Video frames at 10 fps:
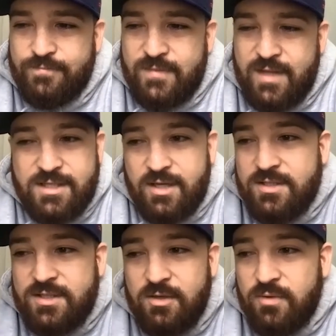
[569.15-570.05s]
that's how the
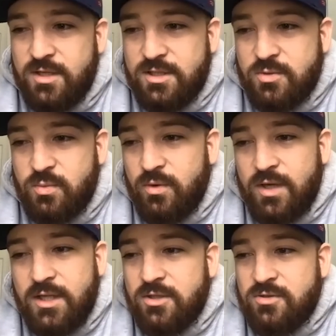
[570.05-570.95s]
city raised us. We were
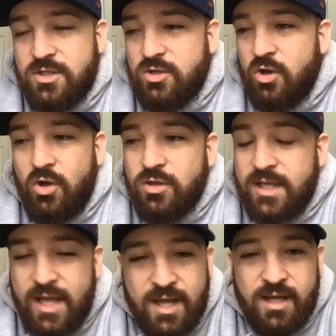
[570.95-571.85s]
in the streets all
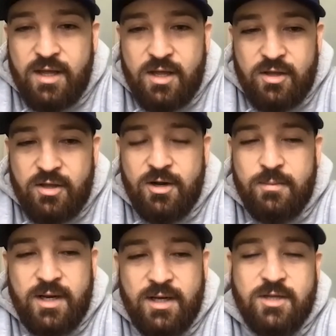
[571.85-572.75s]
day. You know what I
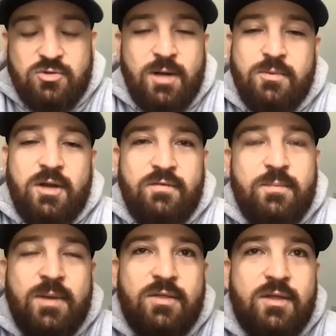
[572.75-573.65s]
mean? I'd get dropped off
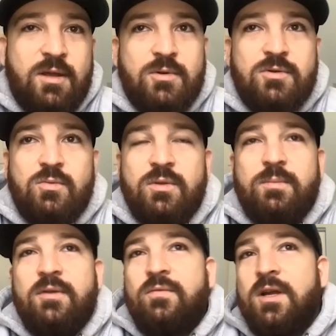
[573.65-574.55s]
in Bethlehem or with
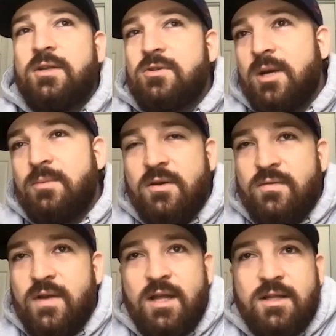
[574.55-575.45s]
my friends, or dropped
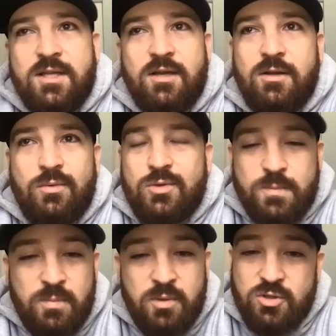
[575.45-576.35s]
off in Allentown, and we would
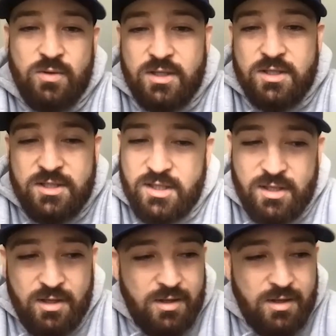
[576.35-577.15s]
just push around the city,